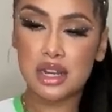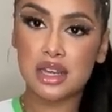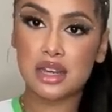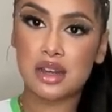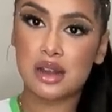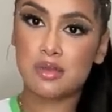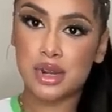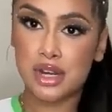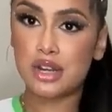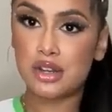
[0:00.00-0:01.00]
Like, I'm
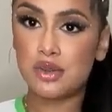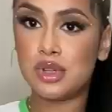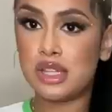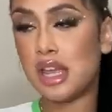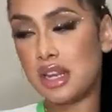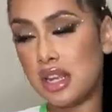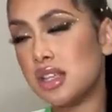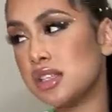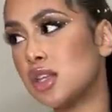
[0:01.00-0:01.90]
ready to do it that day.